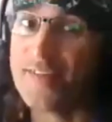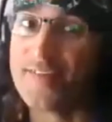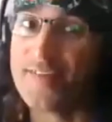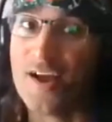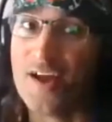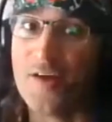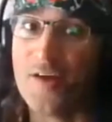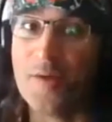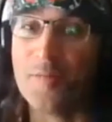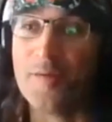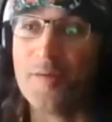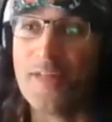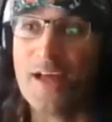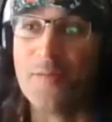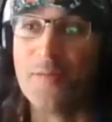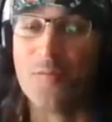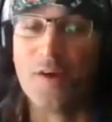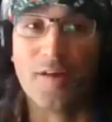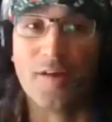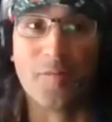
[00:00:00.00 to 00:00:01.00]
mate. So I remember
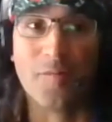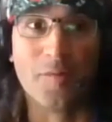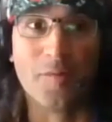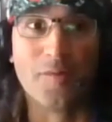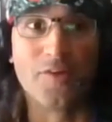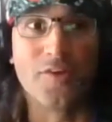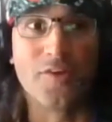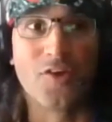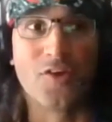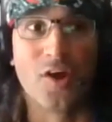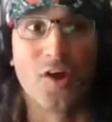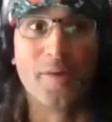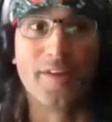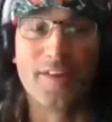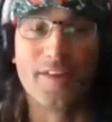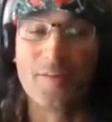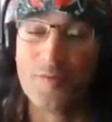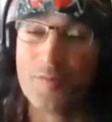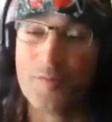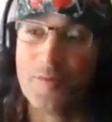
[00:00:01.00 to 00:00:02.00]
that one. I remember you
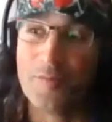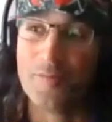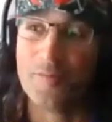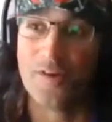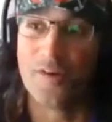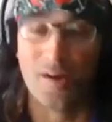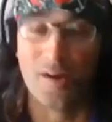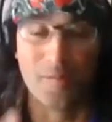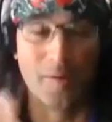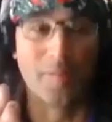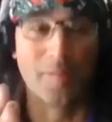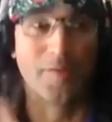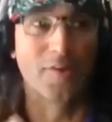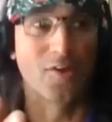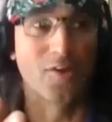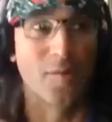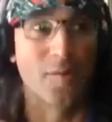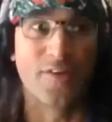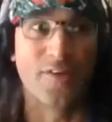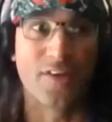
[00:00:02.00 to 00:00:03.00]
commenting. I remember the
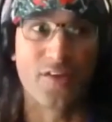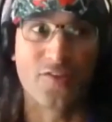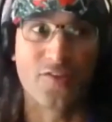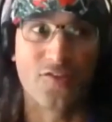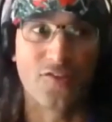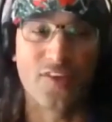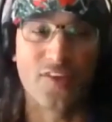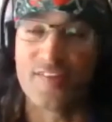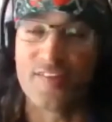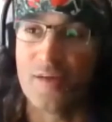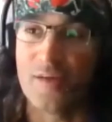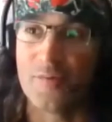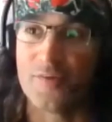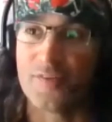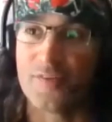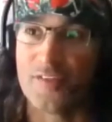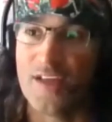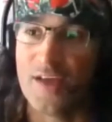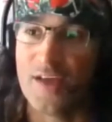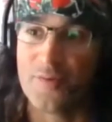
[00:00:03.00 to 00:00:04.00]
comment. He goes, "Geez, that
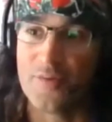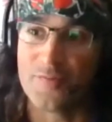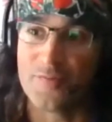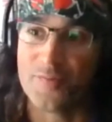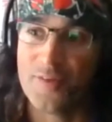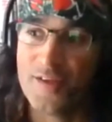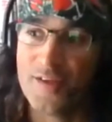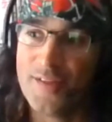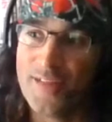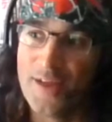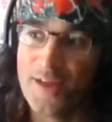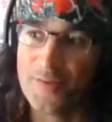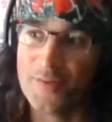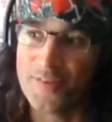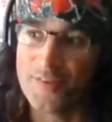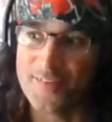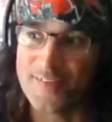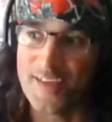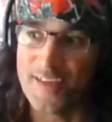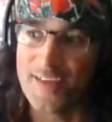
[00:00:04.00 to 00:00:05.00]
was
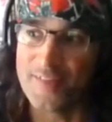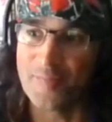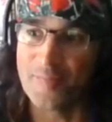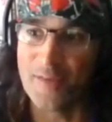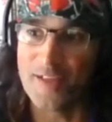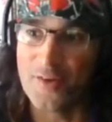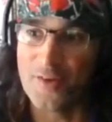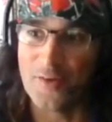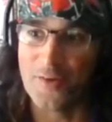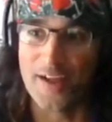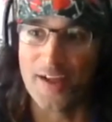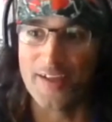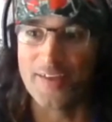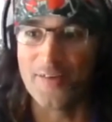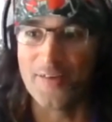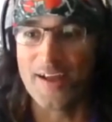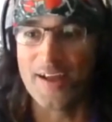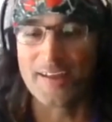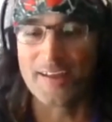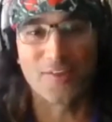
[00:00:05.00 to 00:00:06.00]
intense, man.
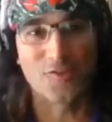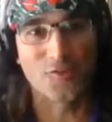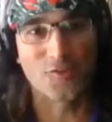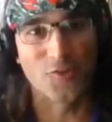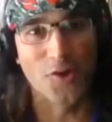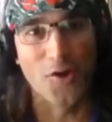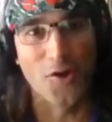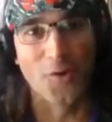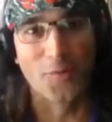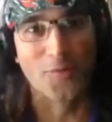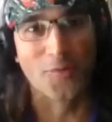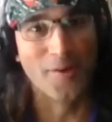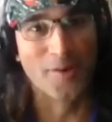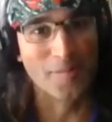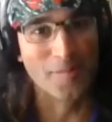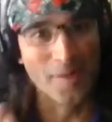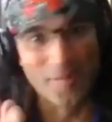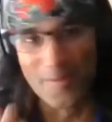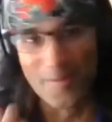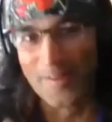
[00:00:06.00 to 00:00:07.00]
You're out of control." I
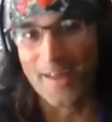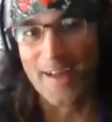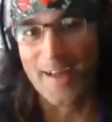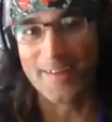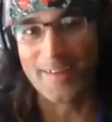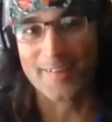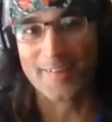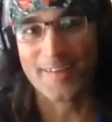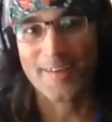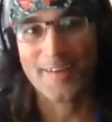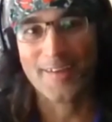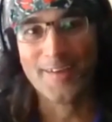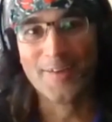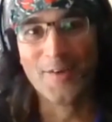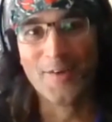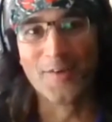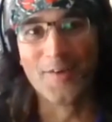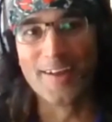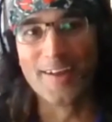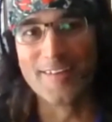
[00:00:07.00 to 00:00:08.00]
remember that.
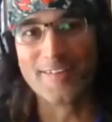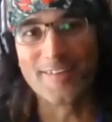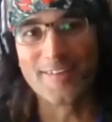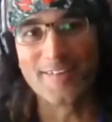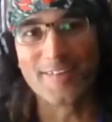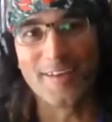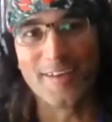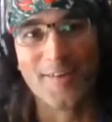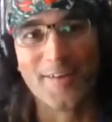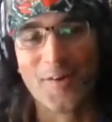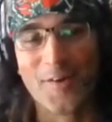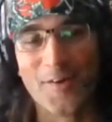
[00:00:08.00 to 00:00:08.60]
Your energy.